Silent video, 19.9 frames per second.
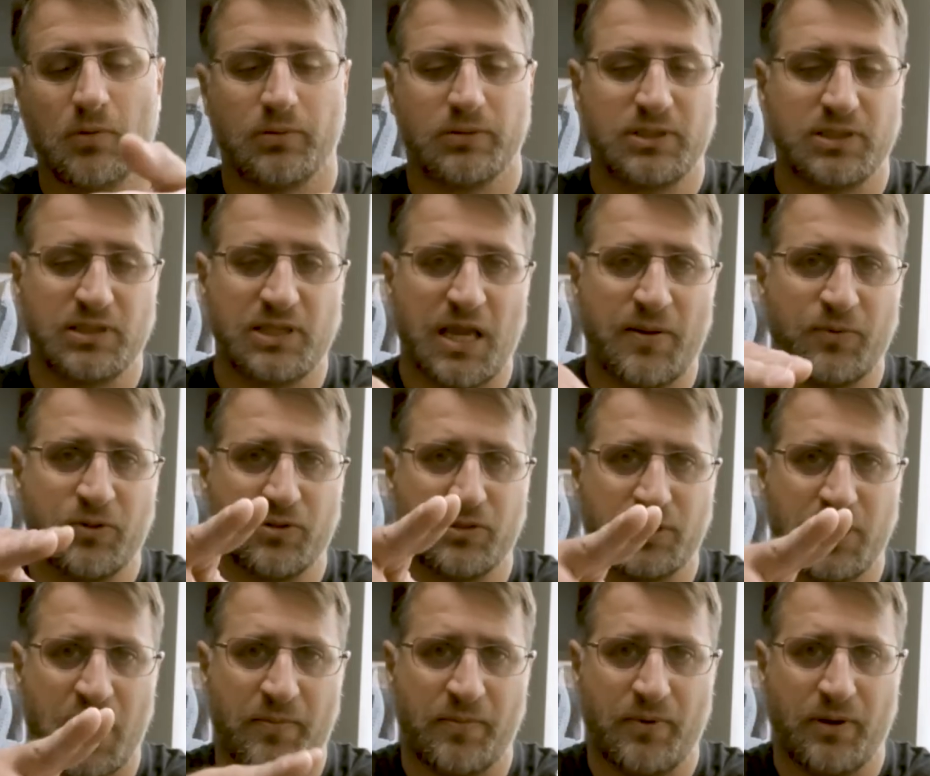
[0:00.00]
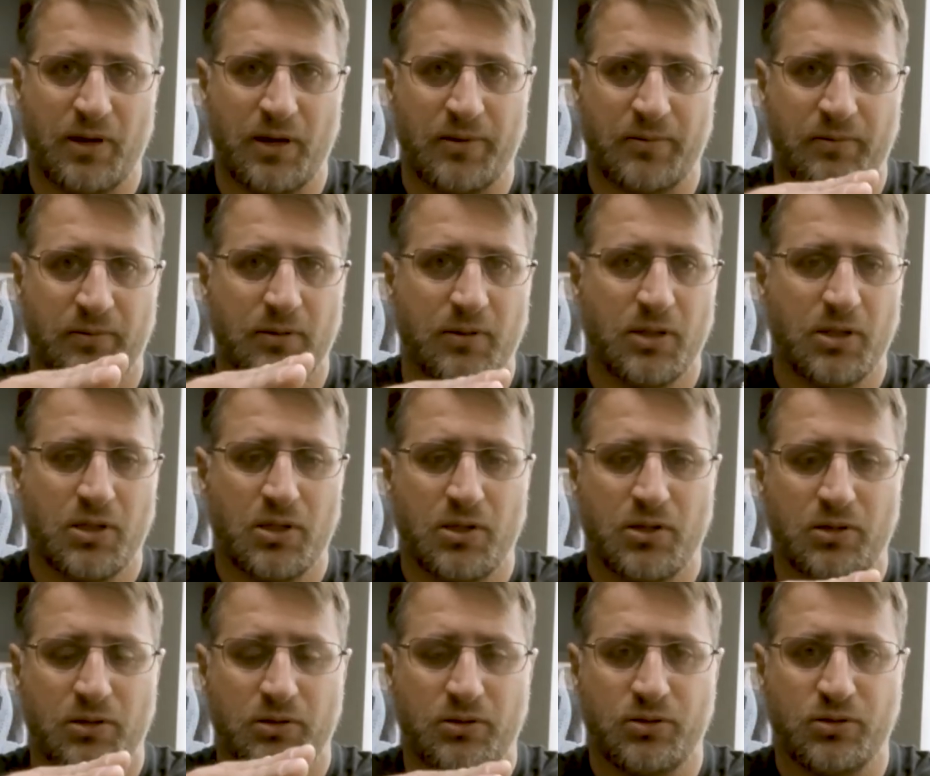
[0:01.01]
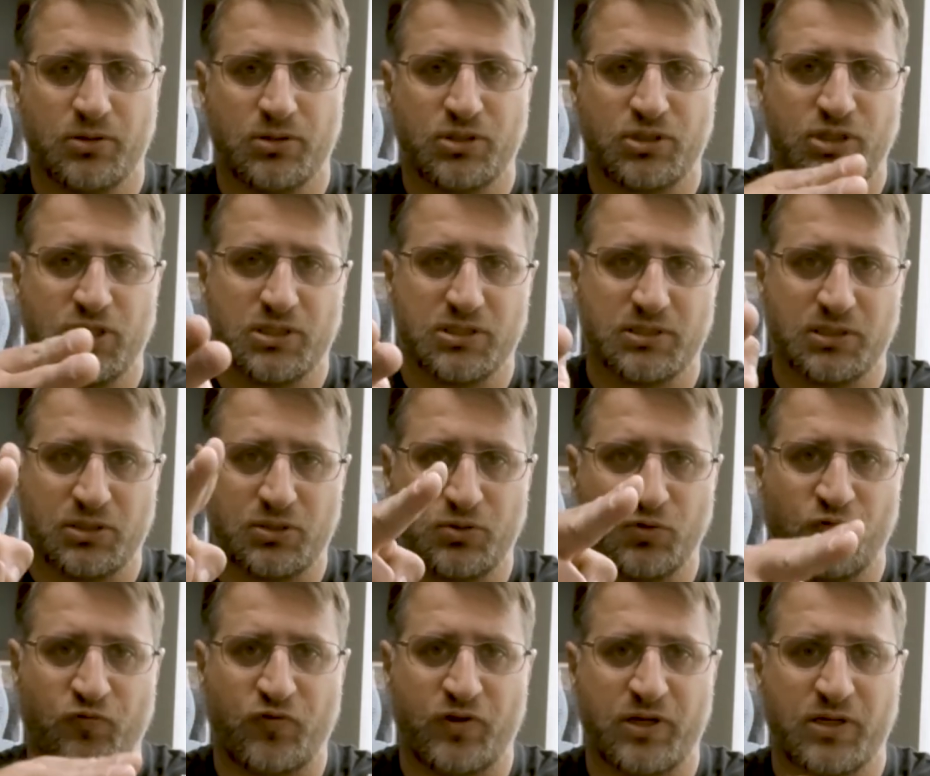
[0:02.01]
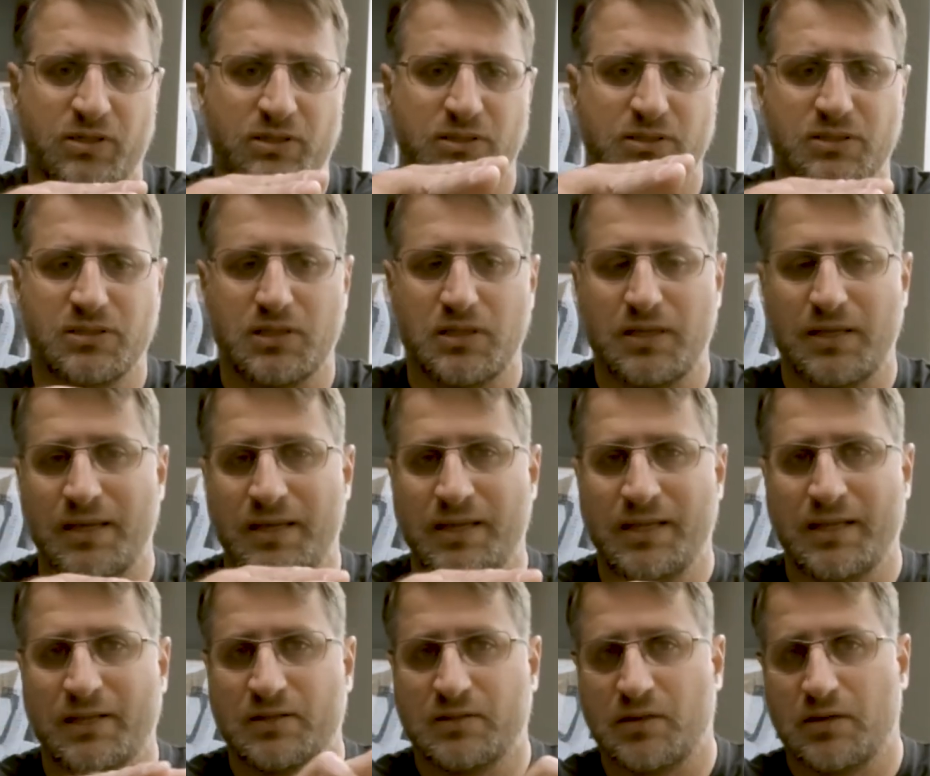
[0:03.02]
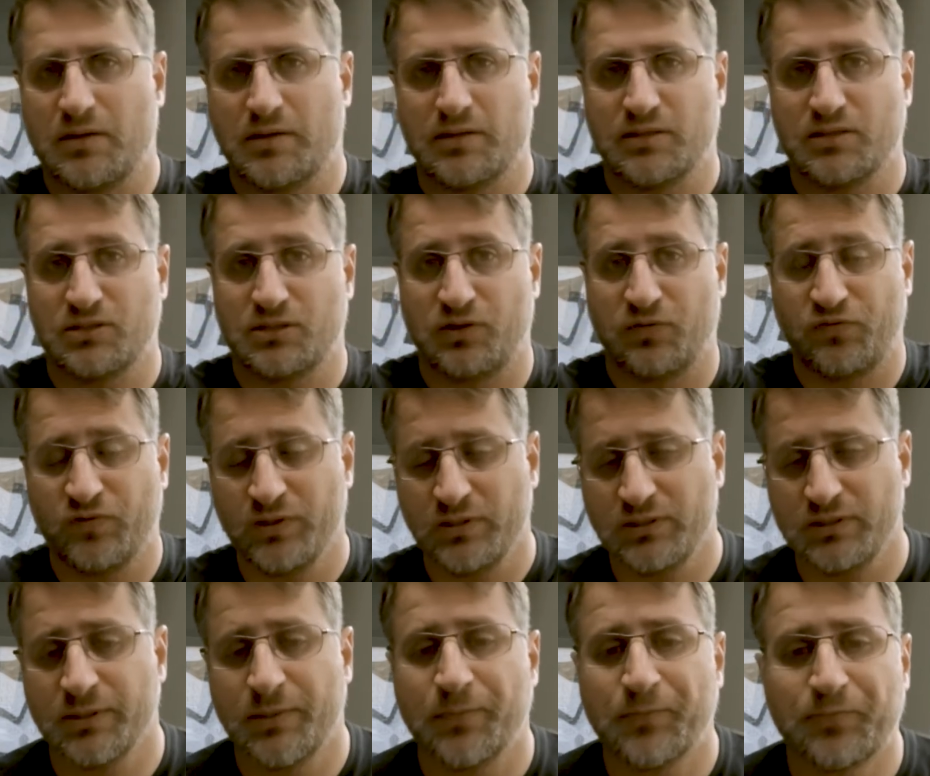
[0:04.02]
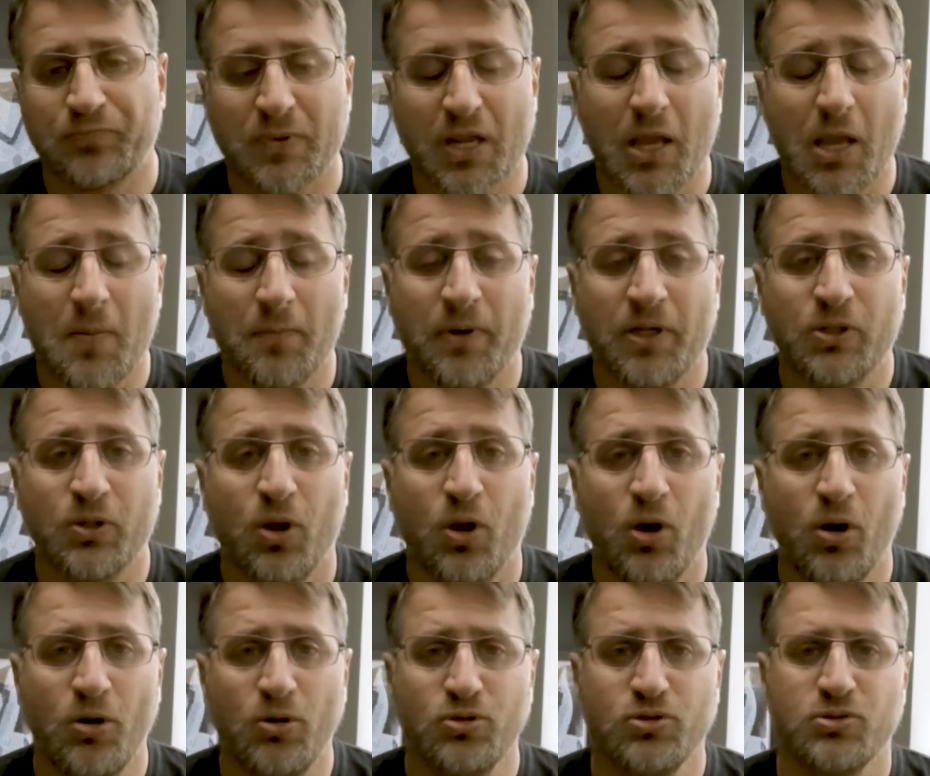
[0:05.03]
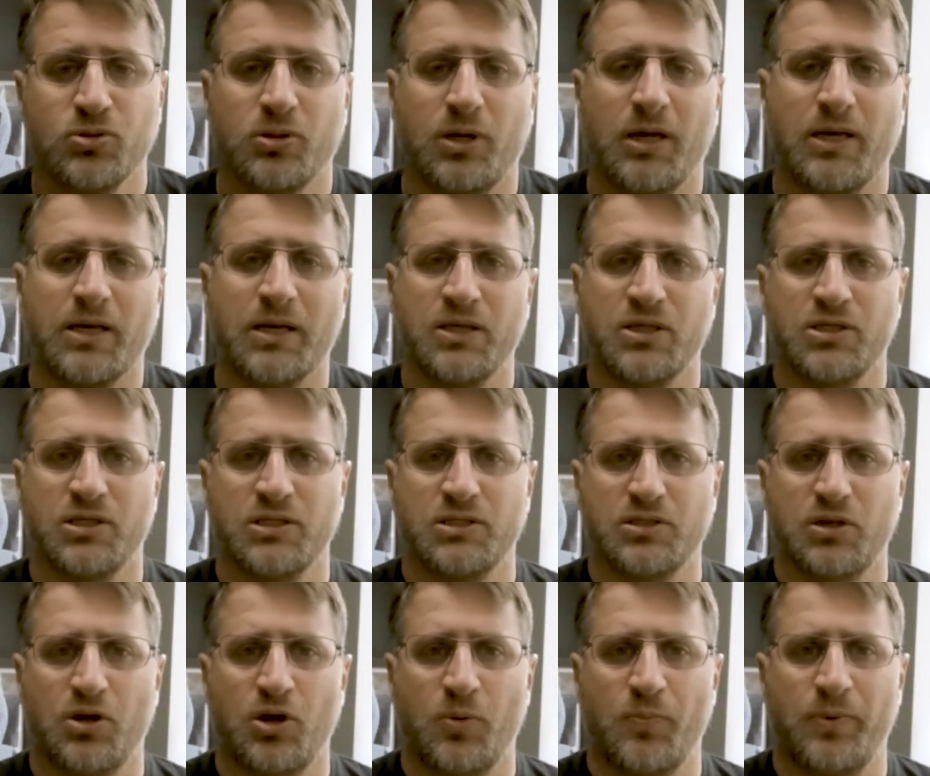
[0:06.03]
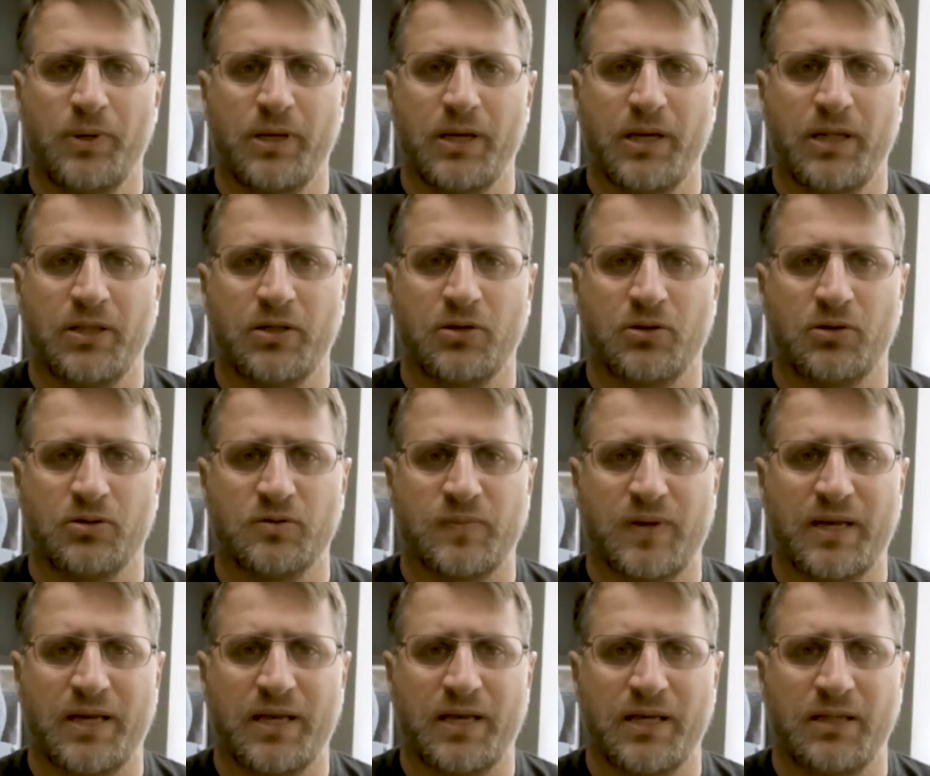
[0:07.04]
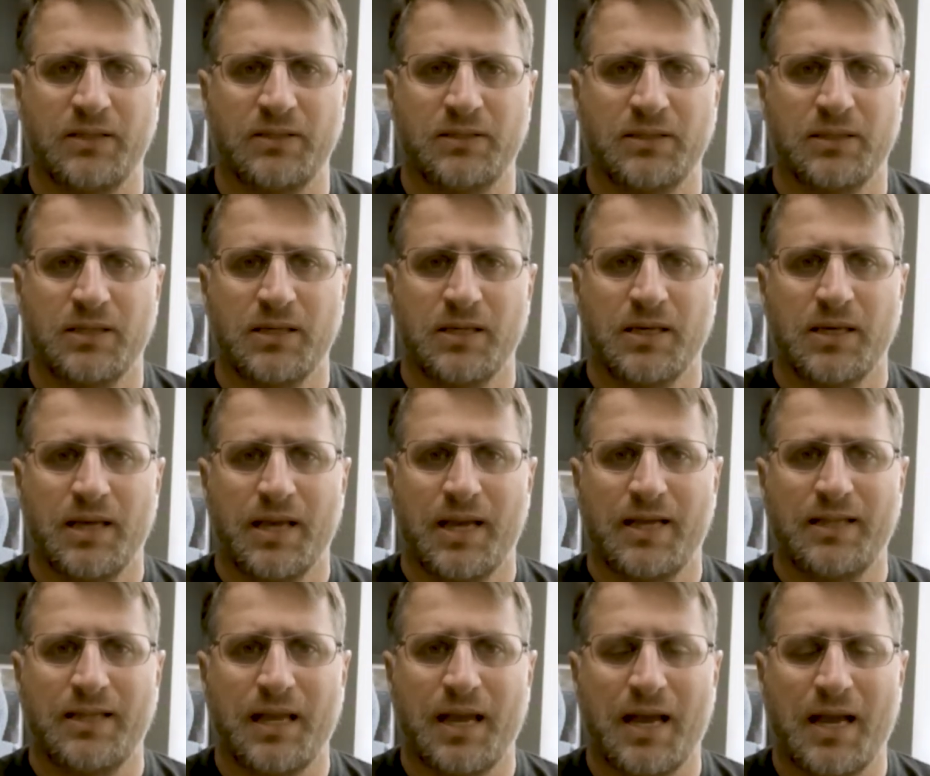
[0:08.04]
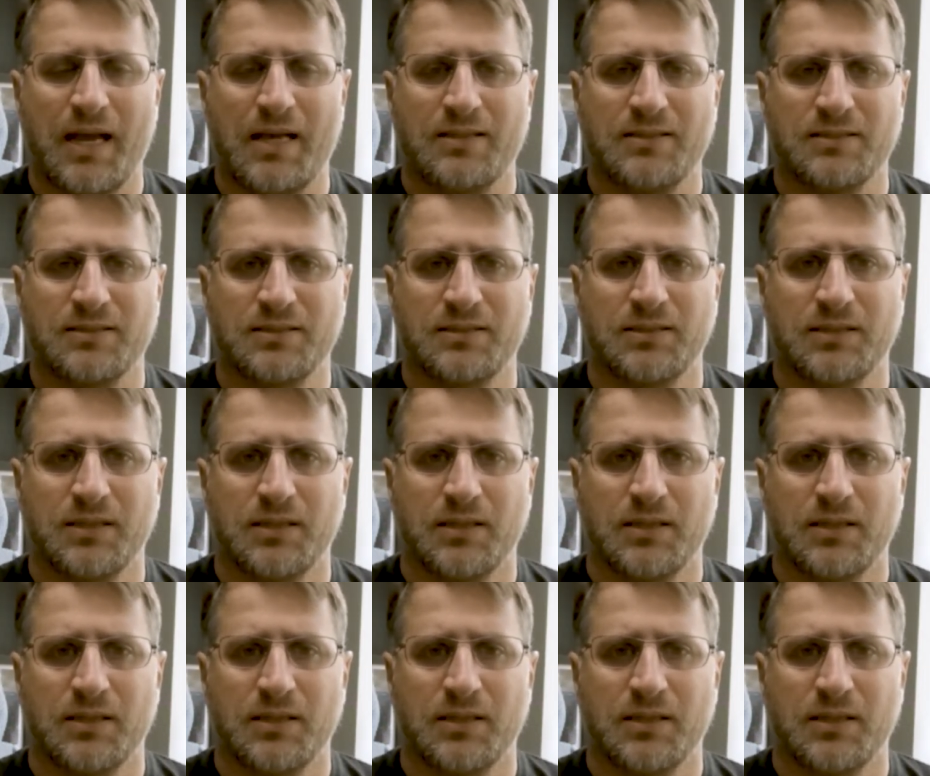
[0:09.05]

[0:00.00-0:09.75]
From time to time I use just the 2 fingers in a surface, but also I can just open and close my hand and ask